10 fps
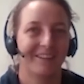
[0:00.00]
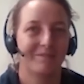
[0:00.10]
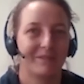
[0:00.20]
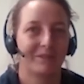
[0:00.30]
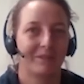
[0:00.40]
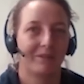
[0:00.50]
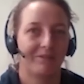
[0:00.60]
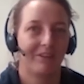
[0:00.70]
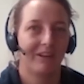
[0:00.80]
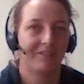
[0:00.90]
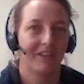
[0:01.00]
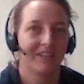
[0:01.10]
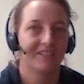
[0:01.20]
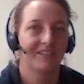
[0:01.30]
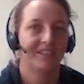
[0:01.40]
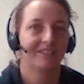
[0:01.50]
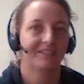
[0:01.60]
I've been doing it what five years now,